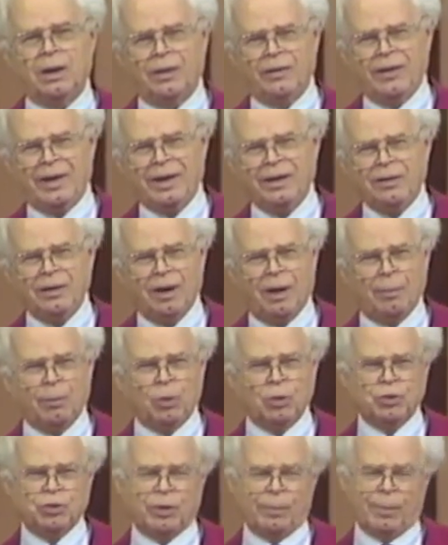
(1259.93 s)
Then a
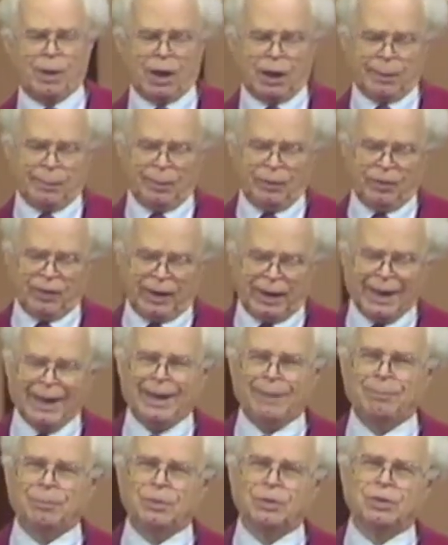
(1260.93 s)
most remarkable thing
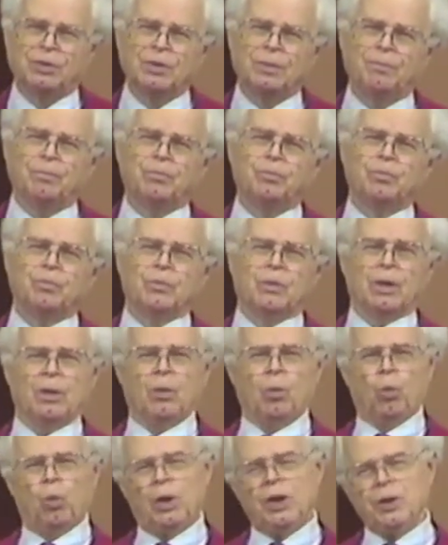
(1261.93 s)
happened.
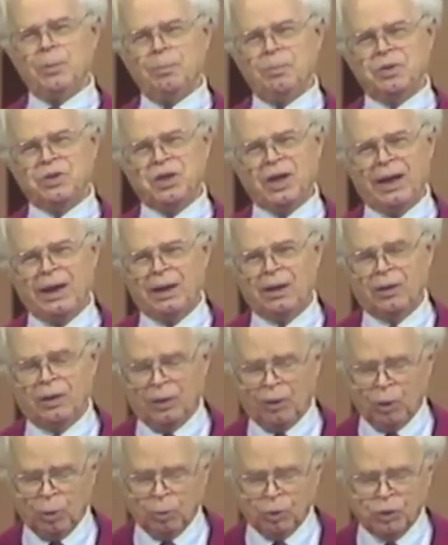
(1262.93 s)
William Taylor,
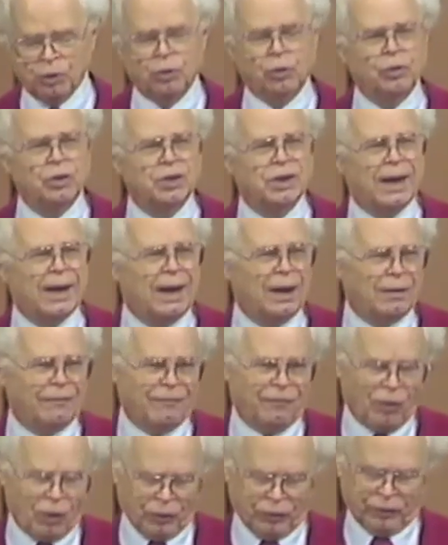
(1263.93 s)
who was known as
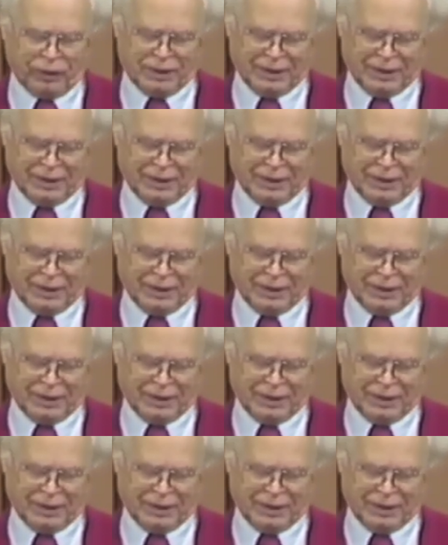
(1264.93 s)
California